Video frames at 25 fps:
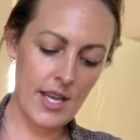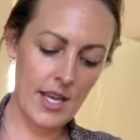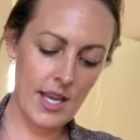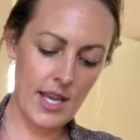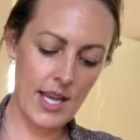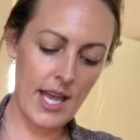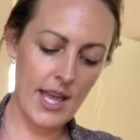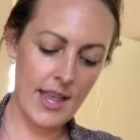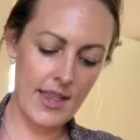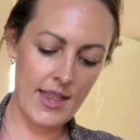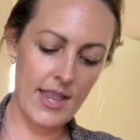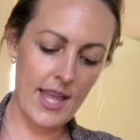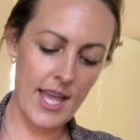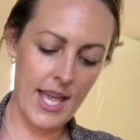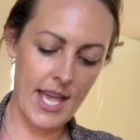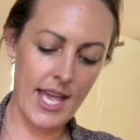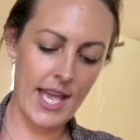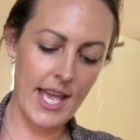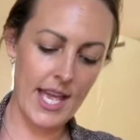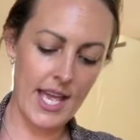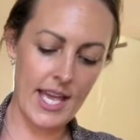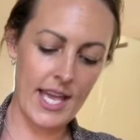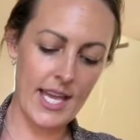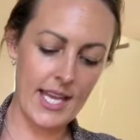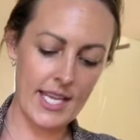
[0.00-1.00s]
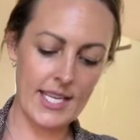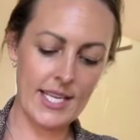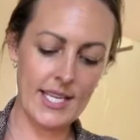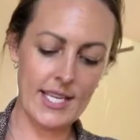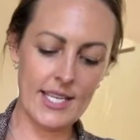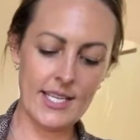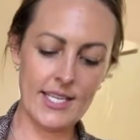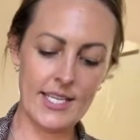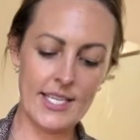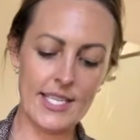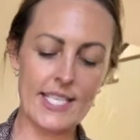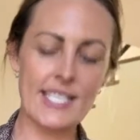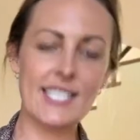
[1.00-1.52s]
and then
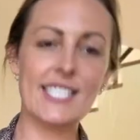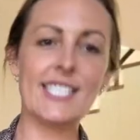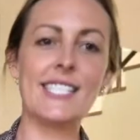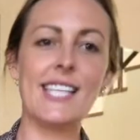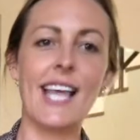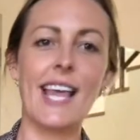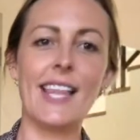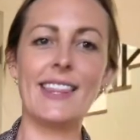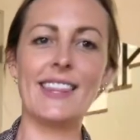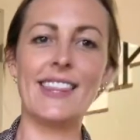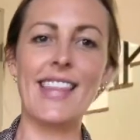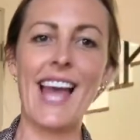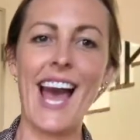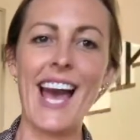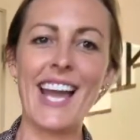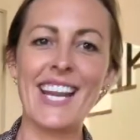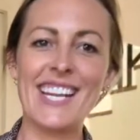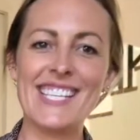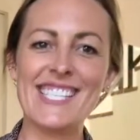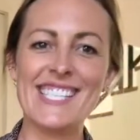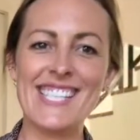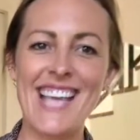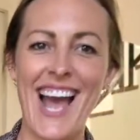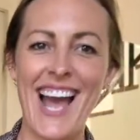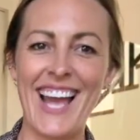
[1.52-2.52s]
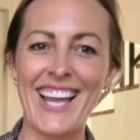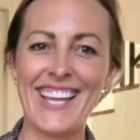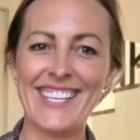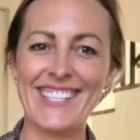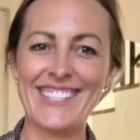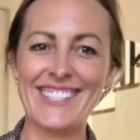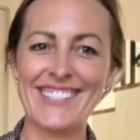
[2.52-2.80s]
set that aside.